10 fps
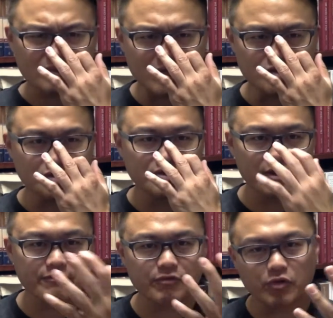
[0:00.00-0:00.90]
And so,
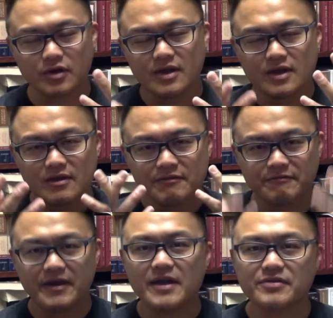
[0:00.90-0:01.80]
therefore,
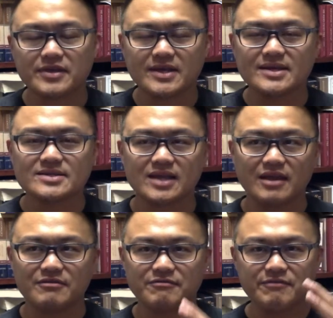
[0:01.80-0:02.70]
faith is
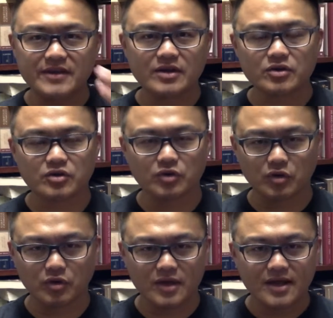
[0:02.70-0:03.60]
a
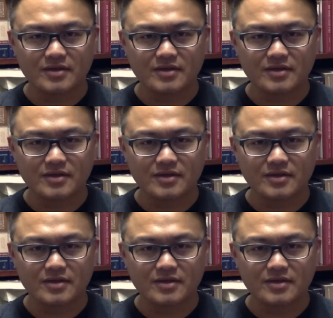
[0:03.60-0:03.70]
vehicle